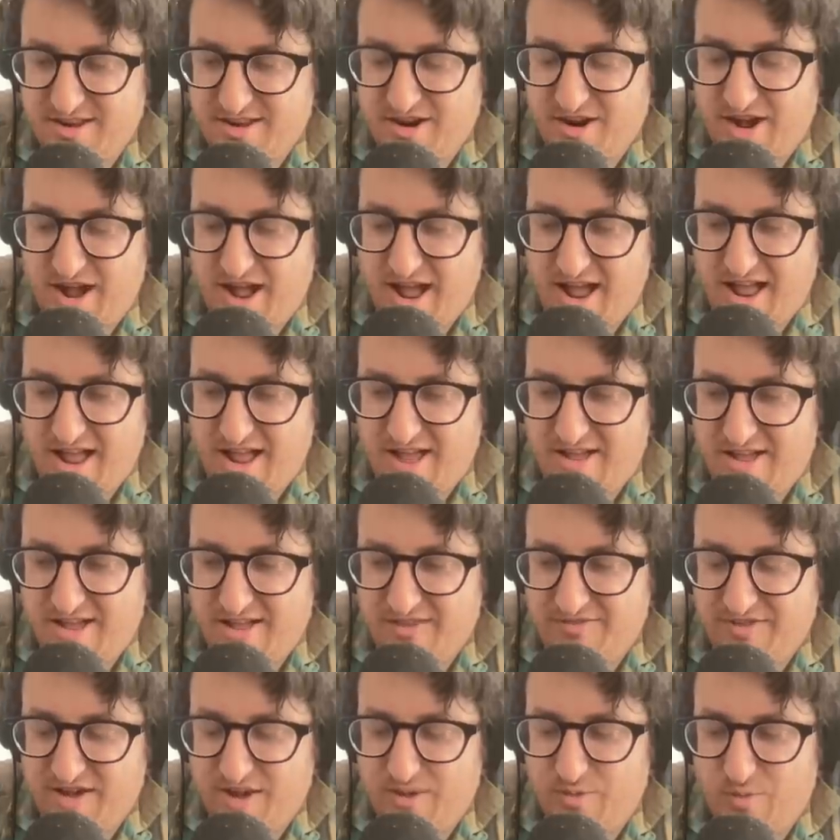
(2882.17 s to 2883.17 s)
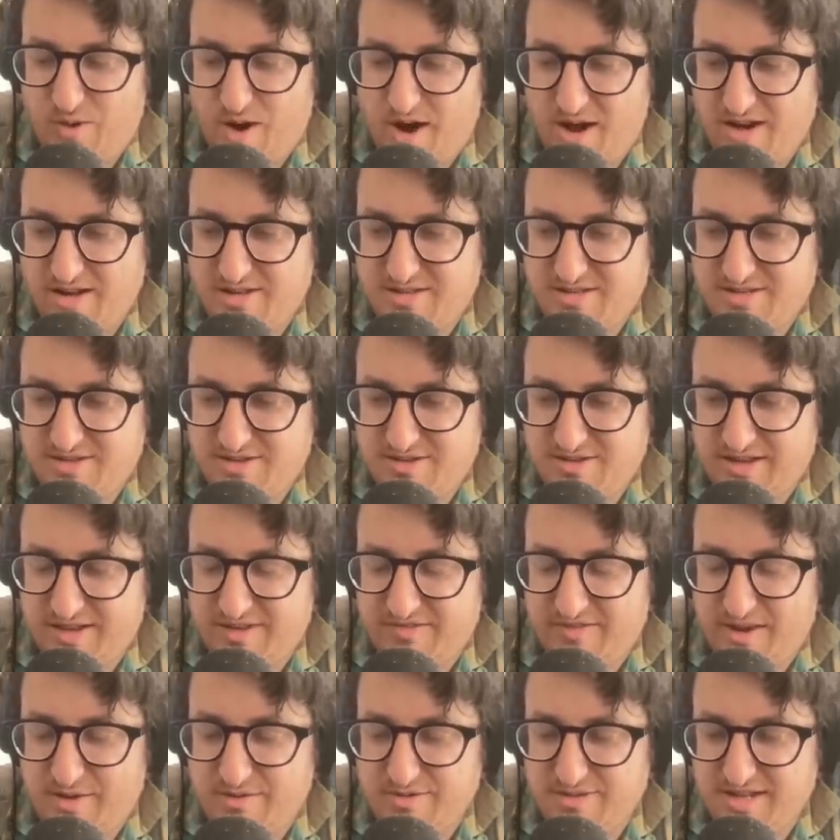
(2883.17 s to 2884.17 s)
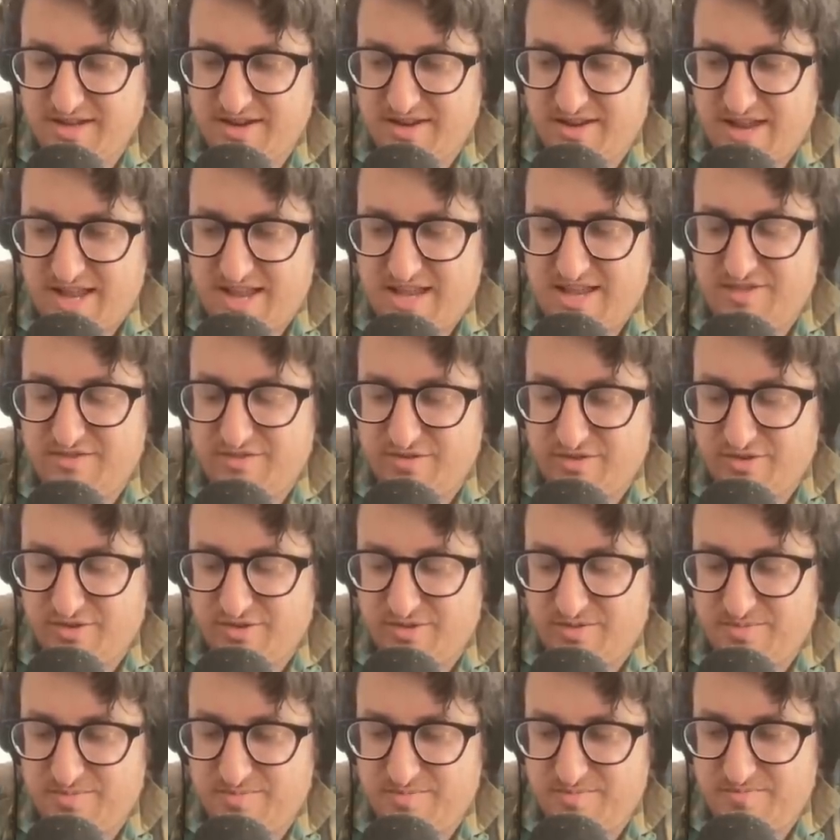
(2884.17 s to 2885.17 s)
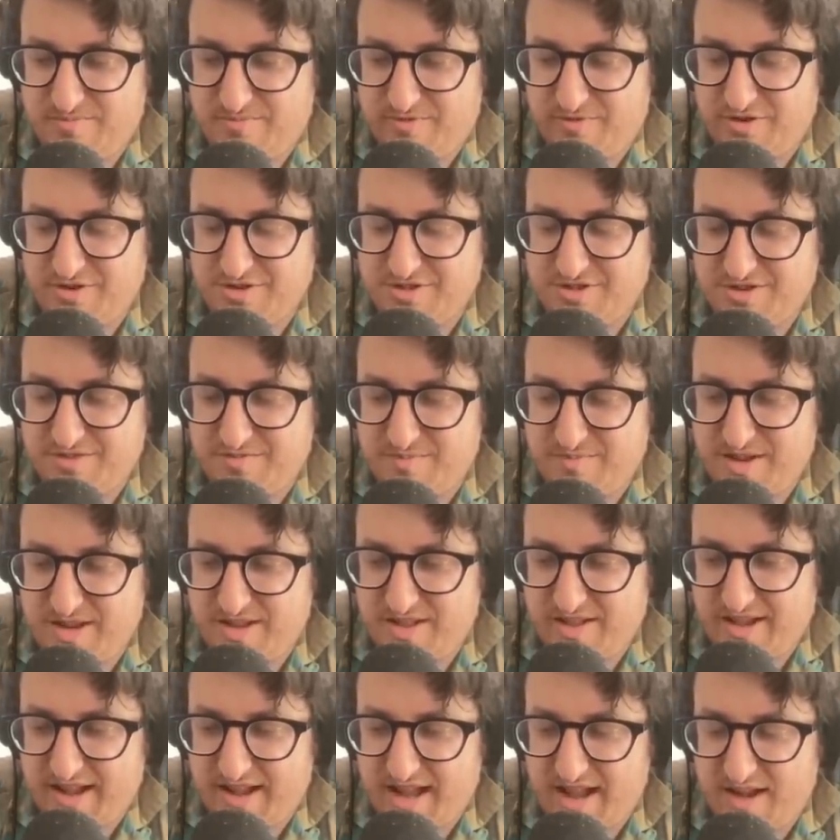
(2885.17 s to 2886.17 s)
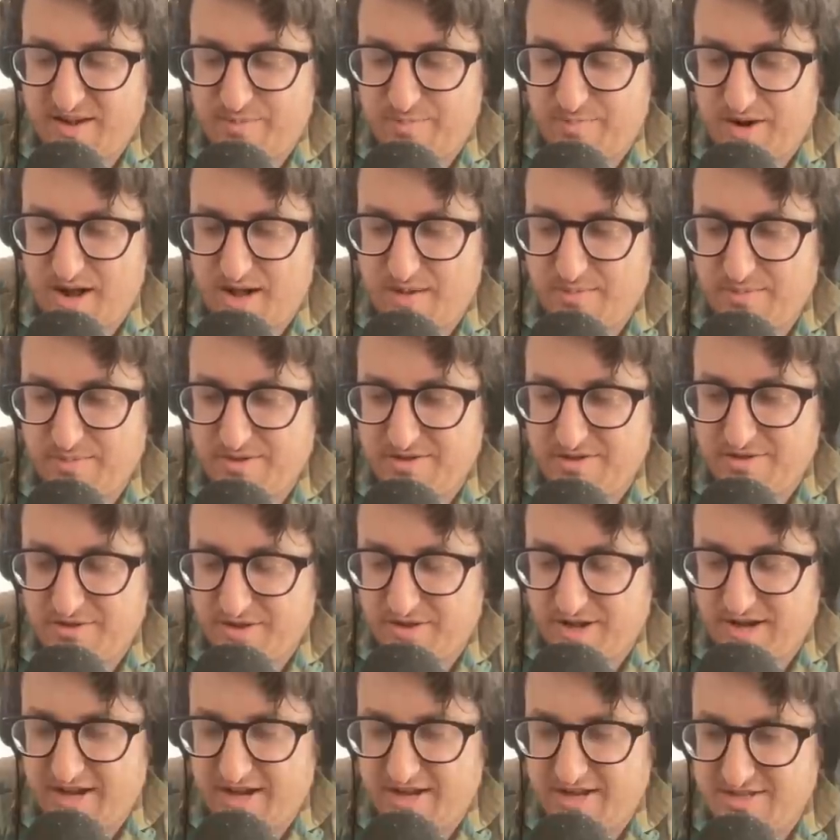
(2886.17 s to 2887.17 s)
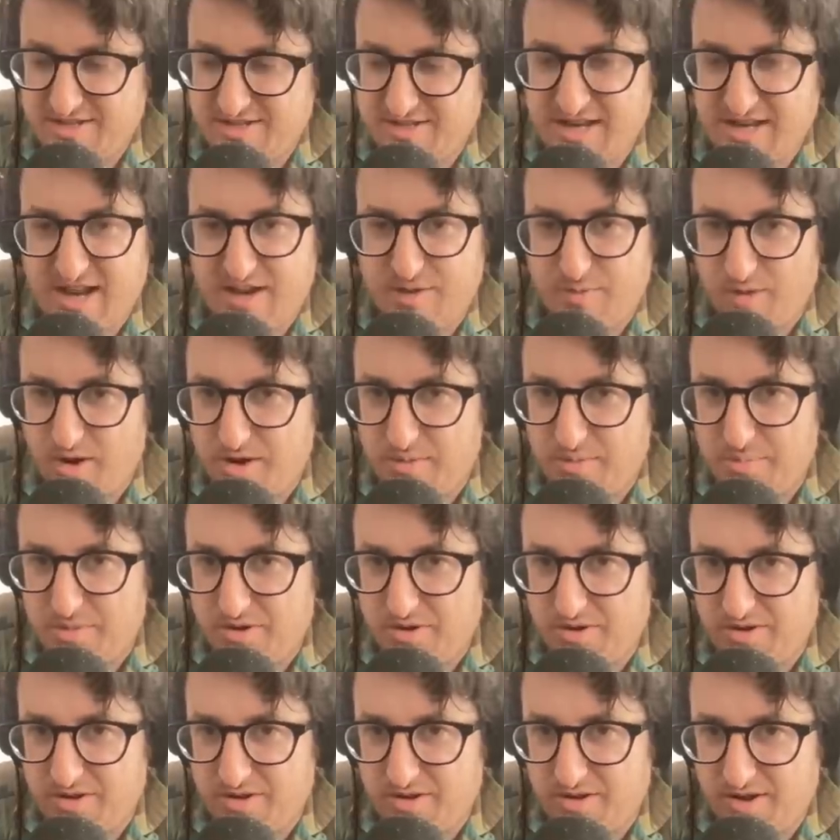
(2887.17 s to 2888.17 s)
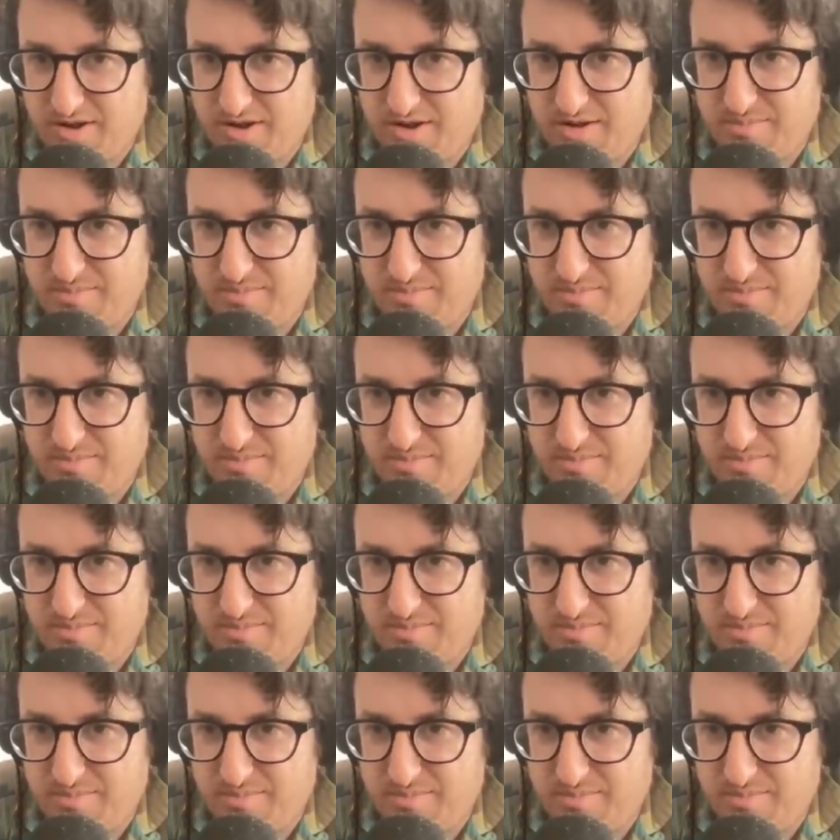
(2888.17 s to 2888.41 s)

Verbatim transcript: you know, if I wanted to, like if I was like evil version of me, like I could probably do like an insane rug pull.